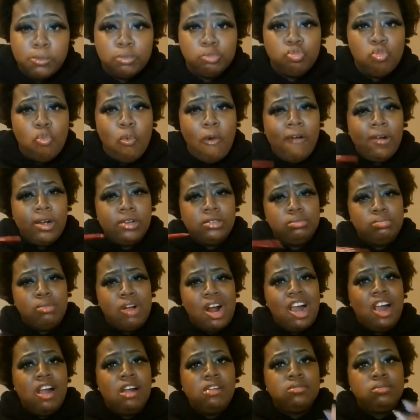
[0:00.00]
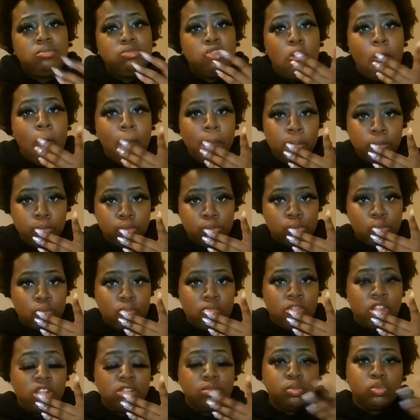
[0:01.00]
Well, Kamiyah
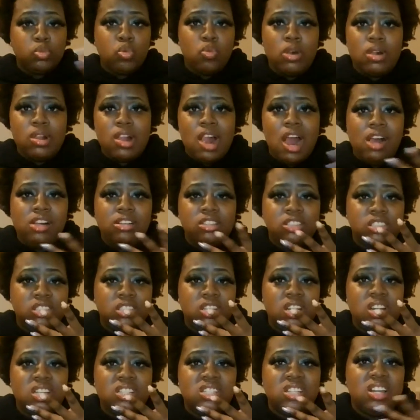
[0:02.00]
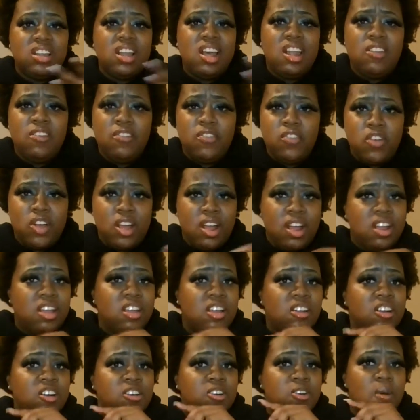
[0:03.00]
realizes that it's a 904 area
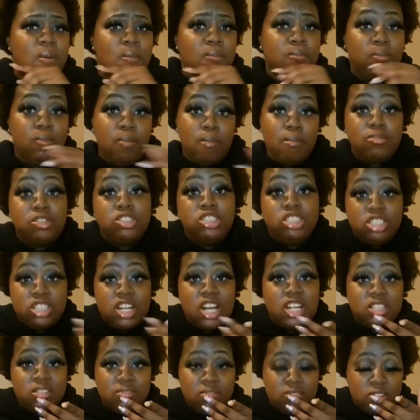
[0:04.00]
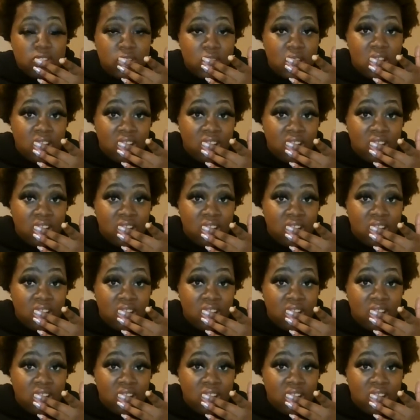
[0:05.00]
code, which is yes it is.